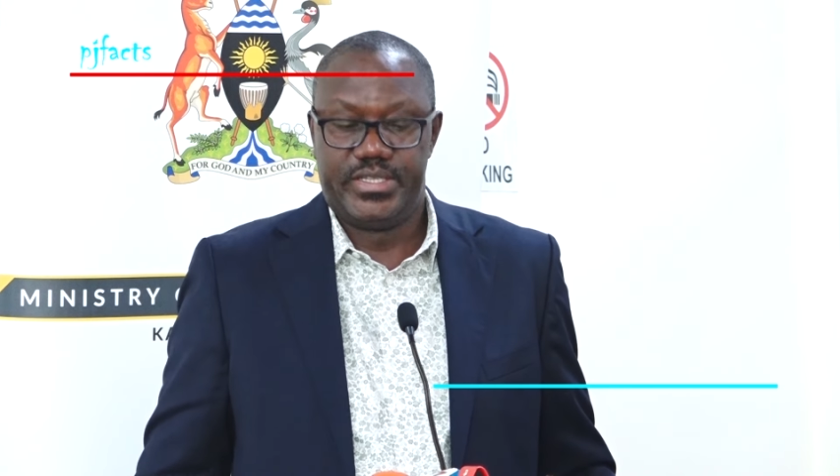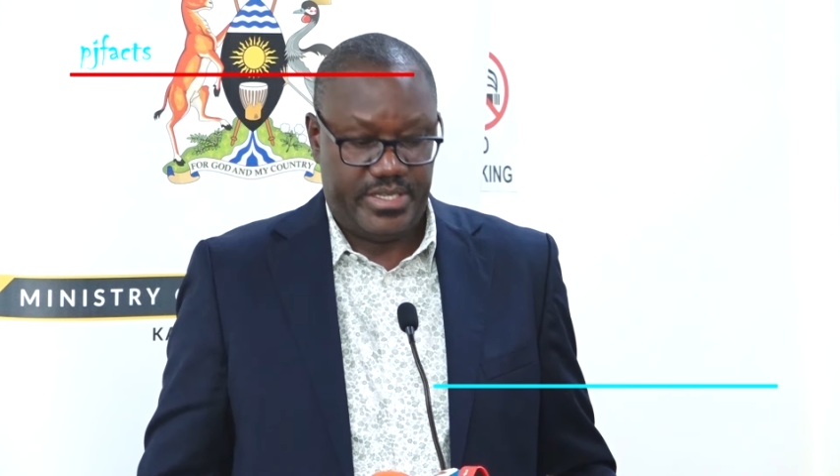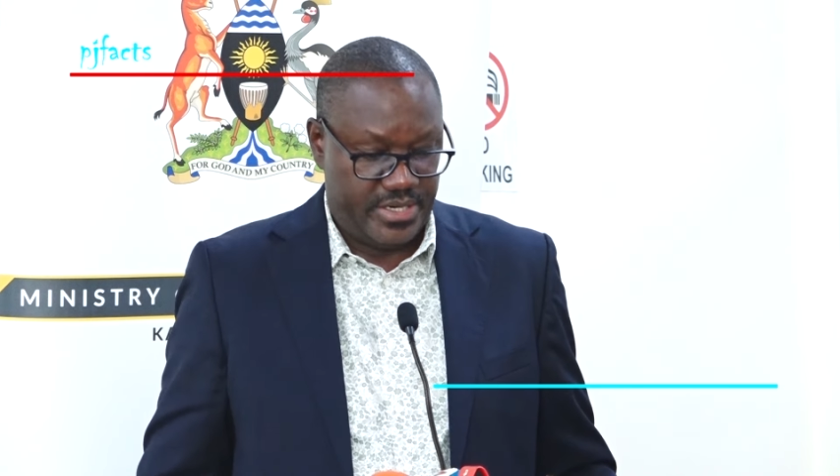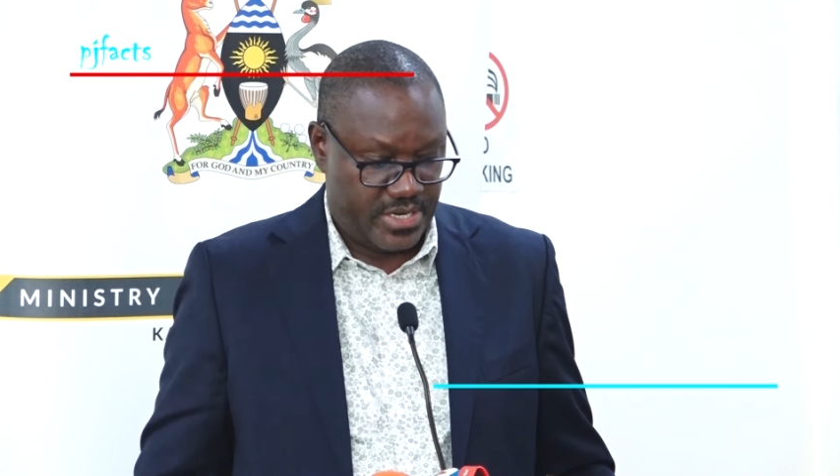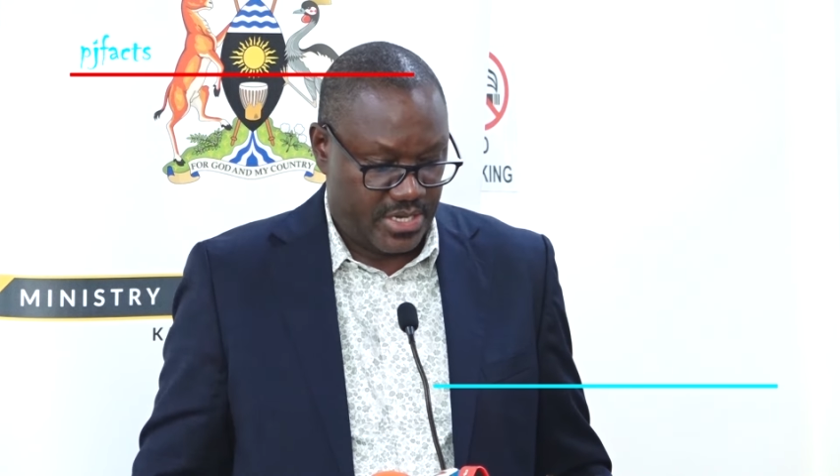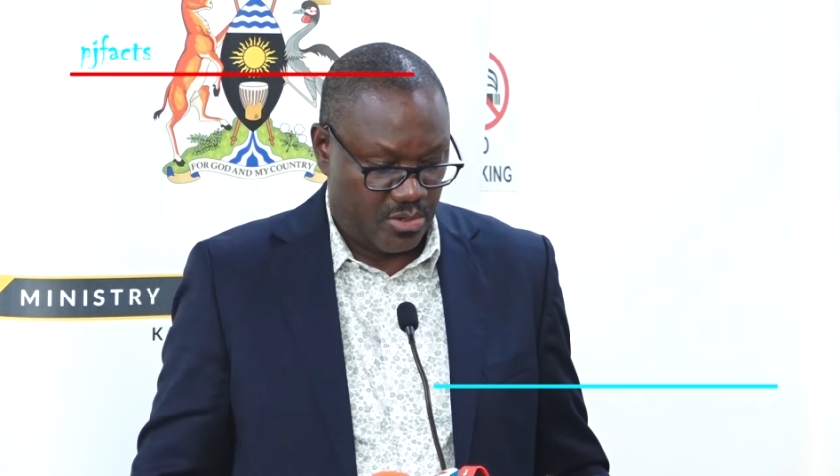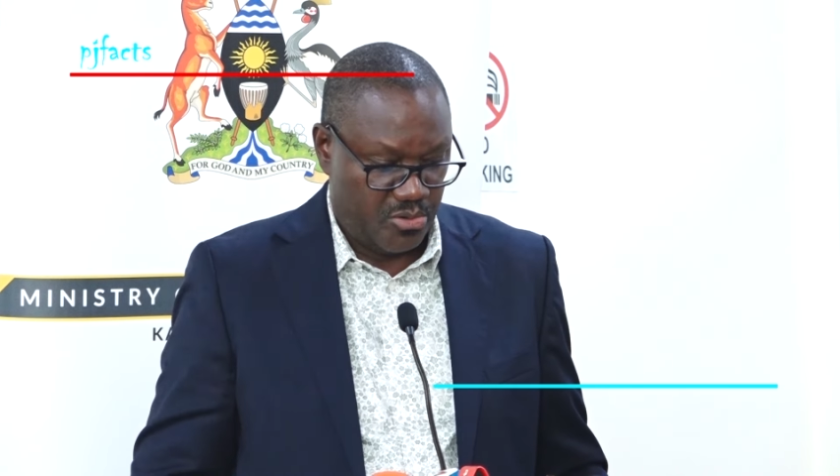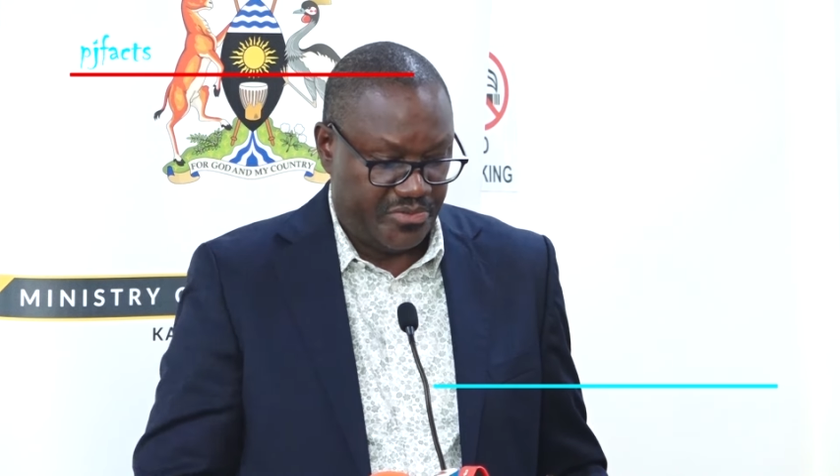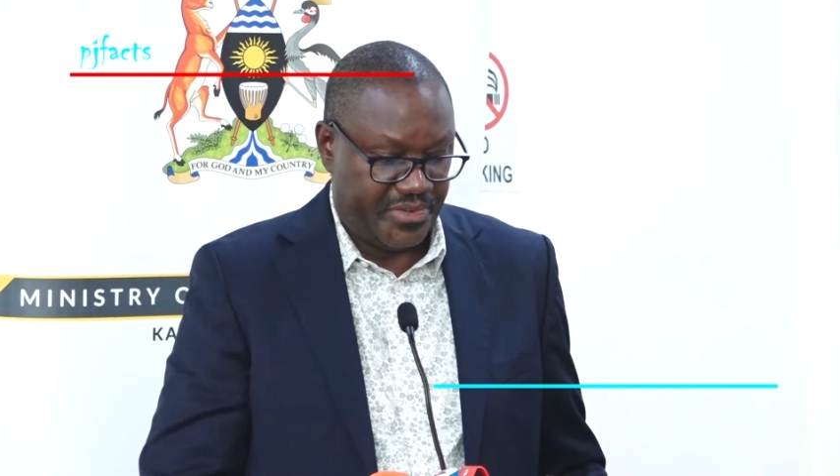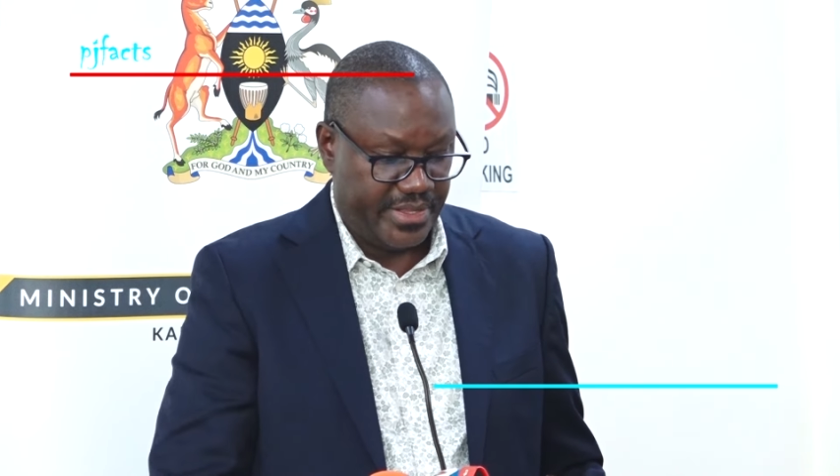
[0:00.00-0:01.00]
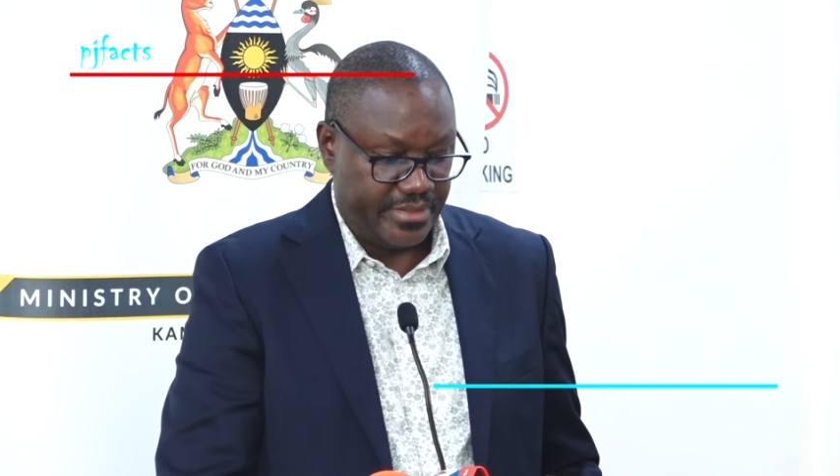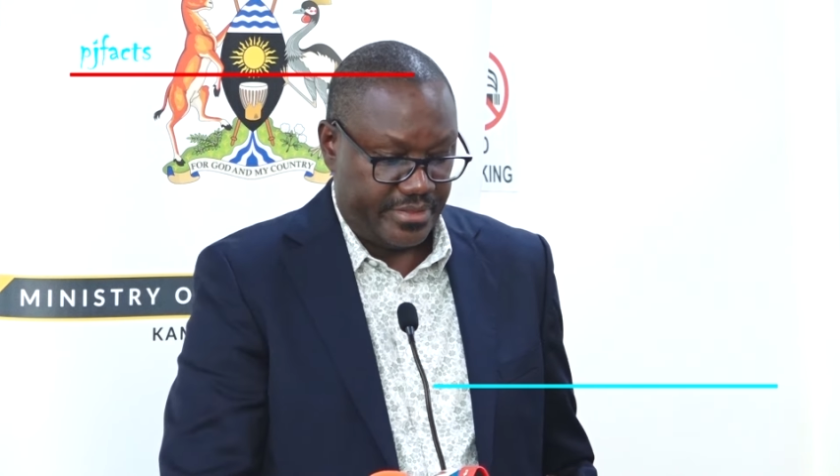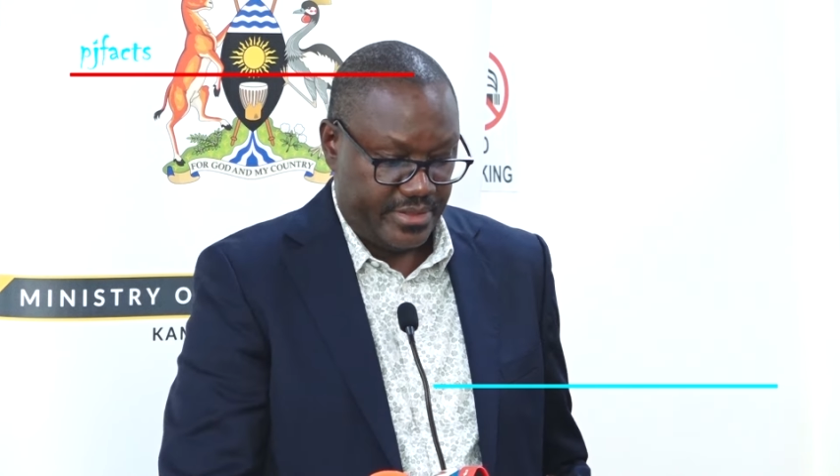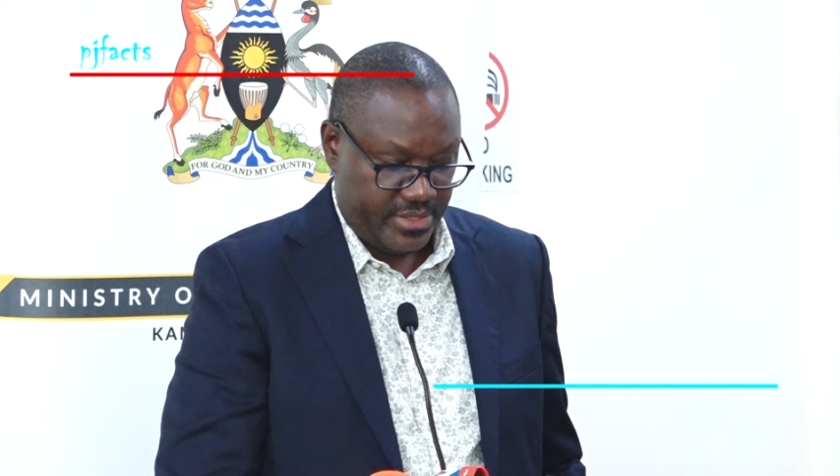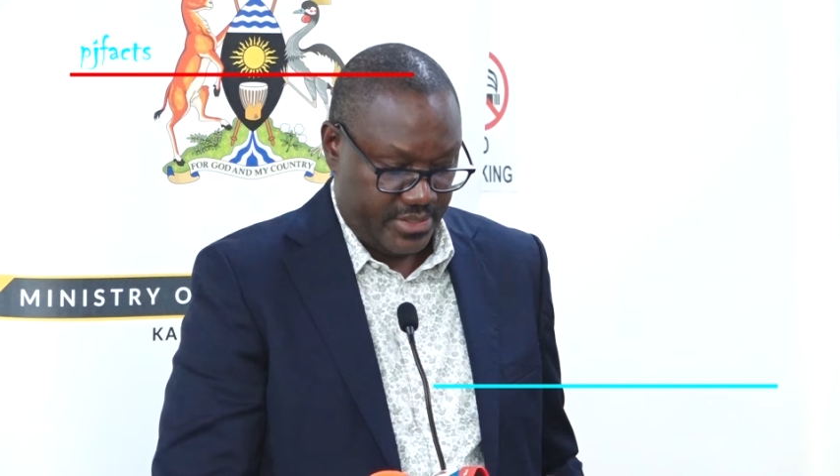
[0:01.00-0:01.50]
in uh, good faith